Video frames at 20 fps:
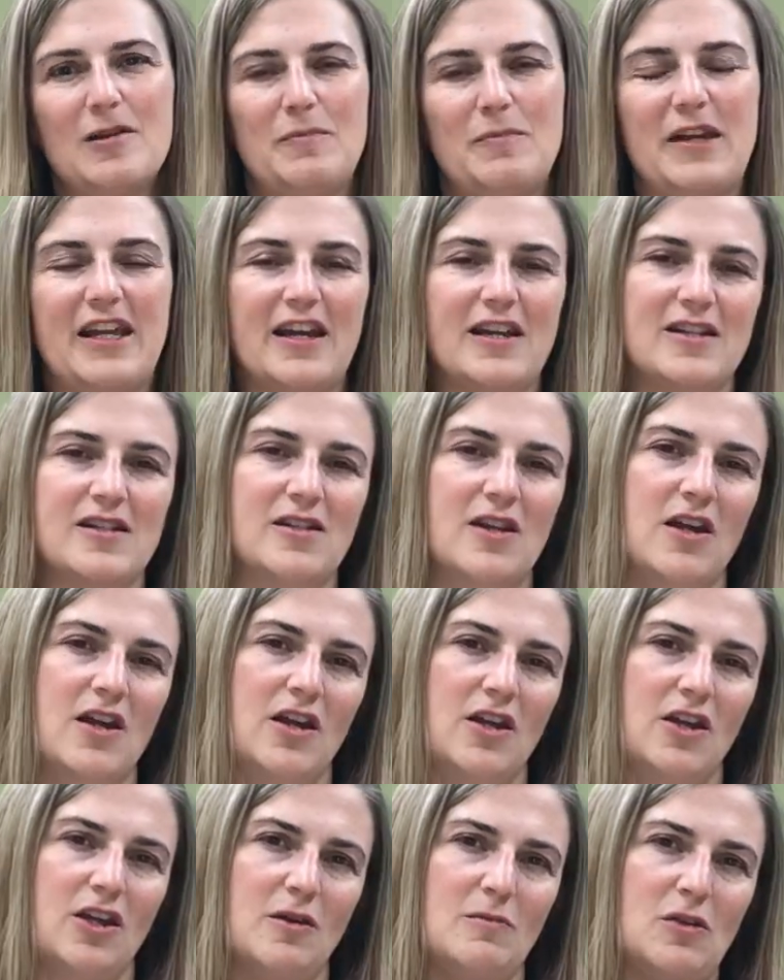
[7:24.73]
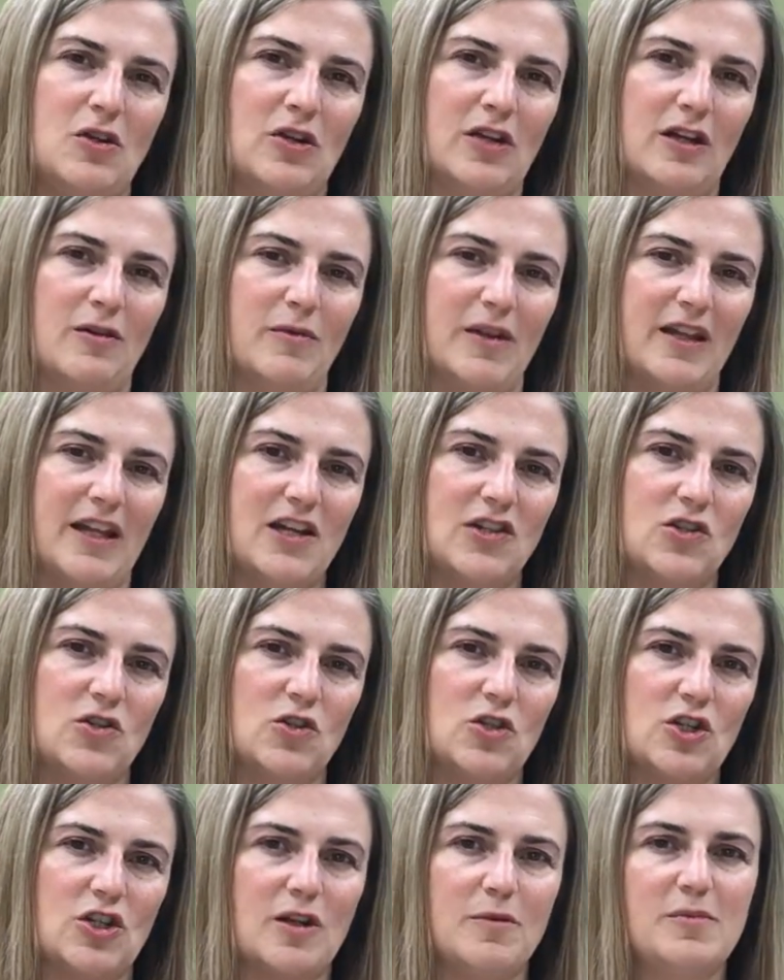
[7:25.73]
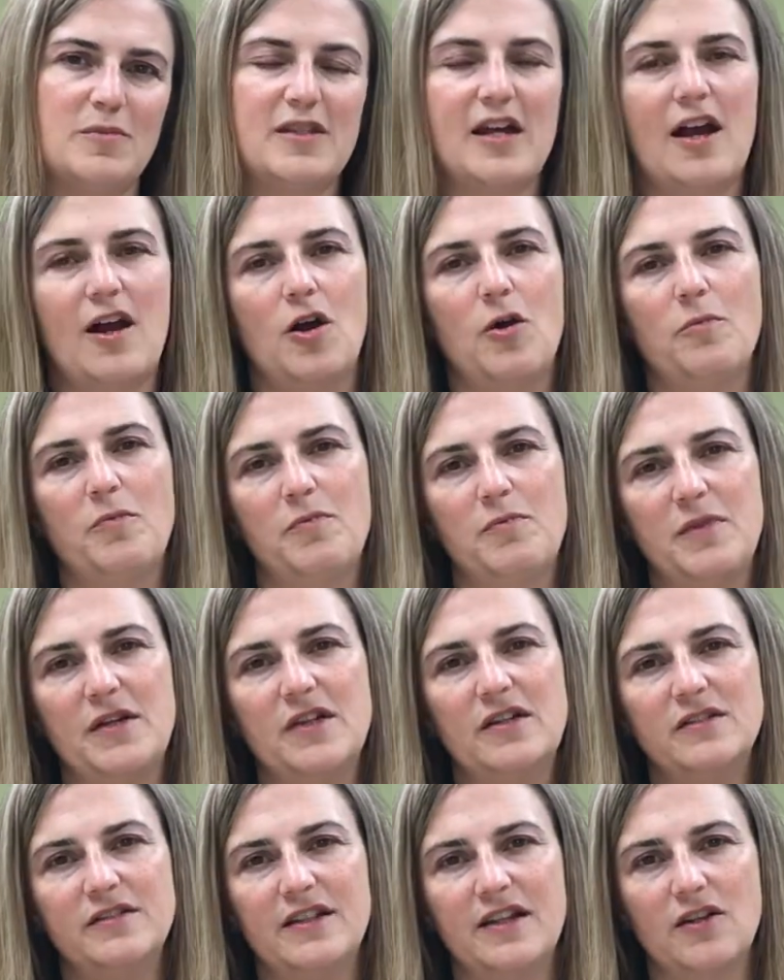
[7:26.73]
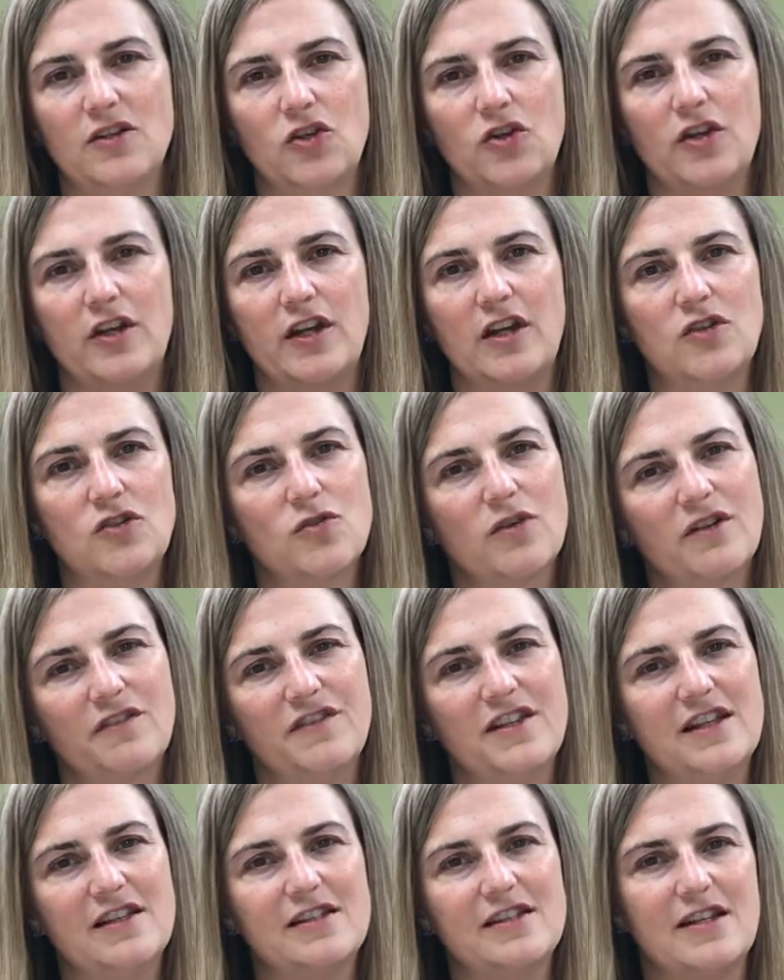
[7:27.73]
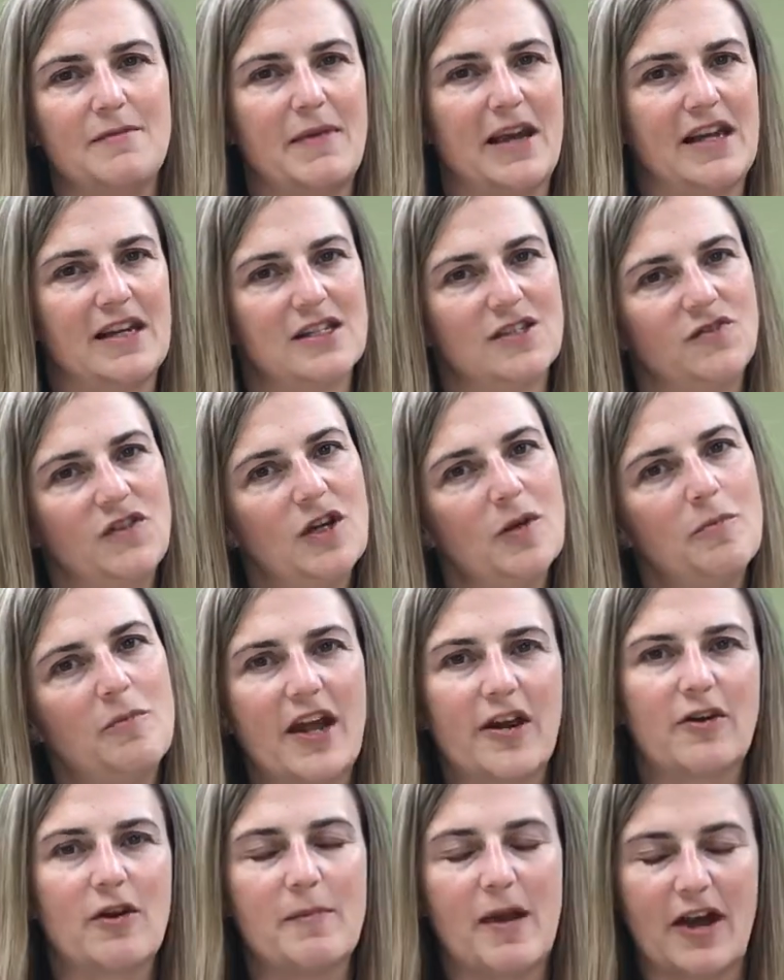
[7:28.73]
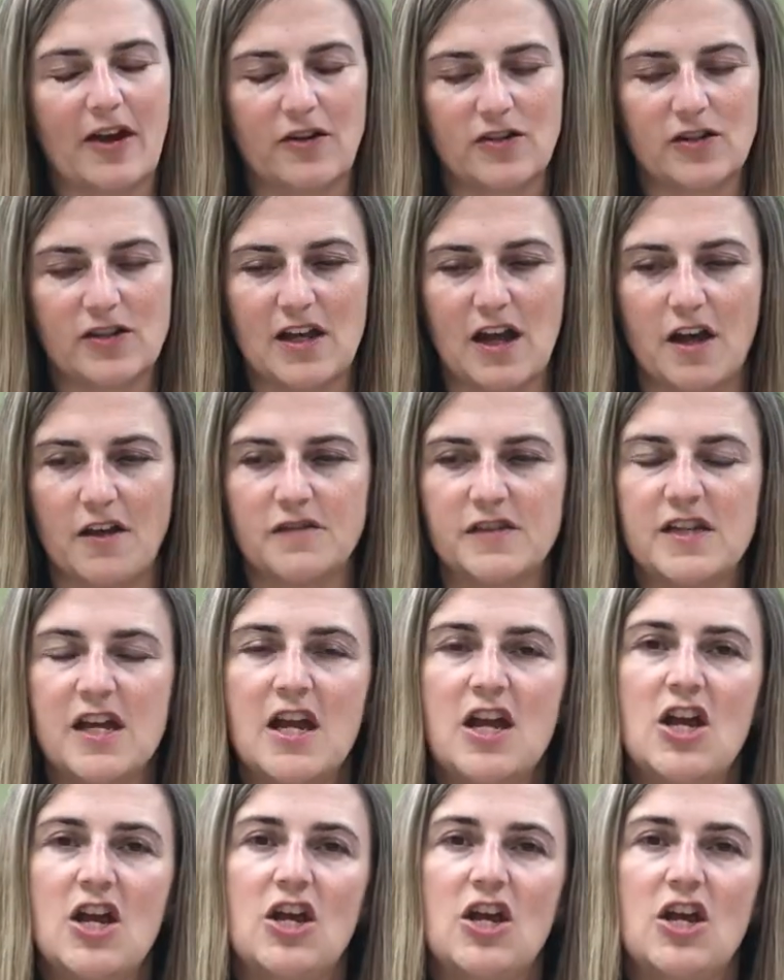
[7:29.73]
because community relationships help build good endorphins and make us feel better about ourselves.